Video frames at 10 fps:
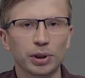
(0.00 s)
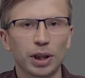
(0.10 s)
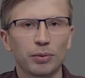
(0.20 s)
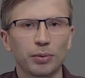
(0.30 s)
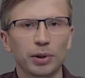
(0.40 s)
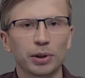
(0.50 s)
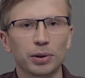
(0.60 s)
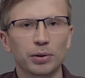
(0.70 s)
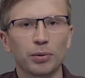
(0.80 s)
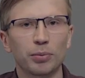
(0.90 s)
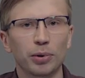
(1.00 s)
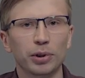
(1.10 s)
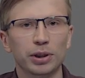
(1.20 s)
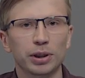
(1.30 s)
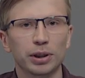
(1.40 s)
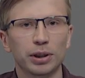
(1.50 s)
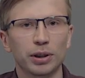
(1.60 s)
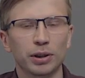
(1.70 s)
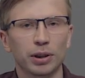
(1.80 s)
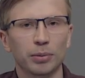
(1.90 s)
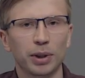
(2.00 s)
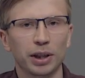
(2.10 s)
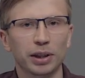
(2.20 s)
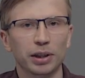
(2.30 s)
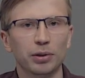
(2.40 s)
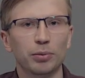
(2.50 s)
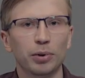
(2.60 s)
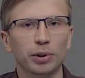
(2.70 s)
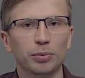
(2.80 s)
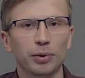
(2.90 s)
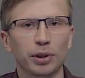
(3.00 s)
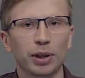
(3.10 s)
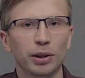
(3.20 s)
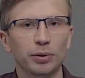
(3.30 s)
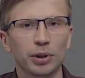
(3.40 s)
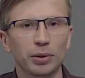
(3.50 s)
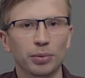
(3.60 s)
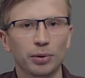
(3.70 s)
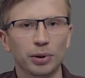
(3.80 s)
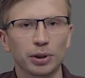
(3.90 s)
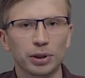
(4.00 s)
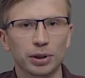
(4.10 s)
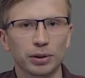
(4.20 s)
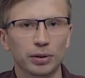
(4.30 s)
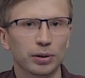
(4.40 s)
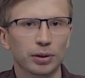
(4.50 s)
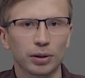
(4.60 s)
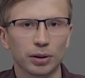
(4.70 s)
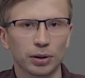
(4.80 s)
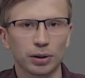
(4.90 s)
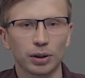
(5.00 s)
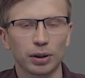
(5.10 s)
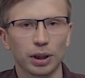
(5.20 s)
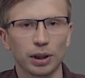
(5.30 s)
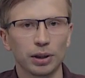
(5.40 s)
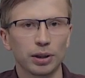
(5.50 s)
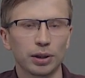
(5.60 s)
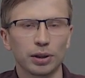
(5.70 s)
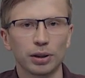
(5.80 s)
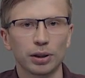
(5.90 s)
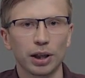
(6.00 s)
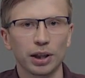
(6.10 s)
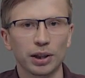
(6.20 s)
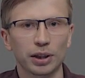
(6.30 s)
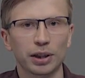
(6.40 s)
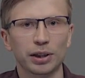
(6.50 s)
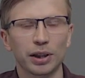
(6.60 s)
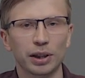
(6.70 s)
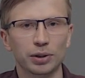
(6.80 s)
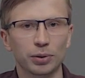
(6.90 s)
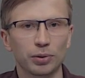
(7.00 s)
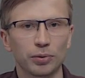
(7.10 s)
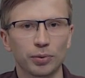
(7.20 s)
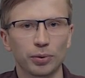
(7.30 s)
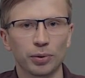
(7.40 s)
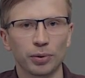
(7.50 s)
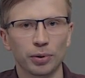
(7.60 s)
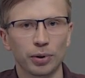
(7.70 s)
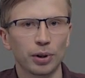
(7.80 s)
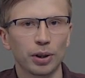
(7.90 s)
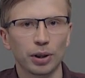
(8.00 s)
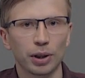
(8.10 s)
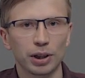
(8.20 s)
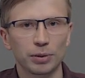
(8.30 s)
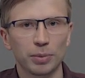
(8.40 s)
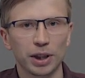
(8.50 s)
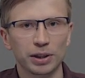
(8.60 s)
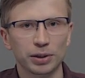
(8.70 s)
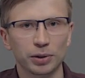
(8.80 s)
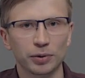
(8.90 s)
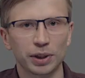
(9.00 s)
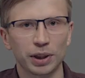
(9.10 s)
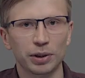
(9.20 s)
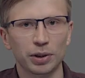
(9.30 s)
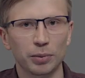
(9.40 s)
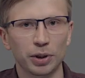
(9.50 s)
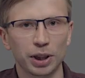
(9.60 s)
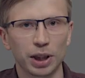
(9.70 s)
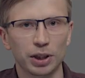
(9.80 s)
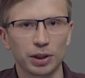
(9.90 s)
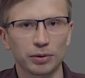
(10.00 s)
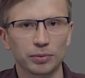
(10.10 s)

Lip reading: our virtual COM ports in practical works with Arduino boards, and I think that's all for these basics of serial communication.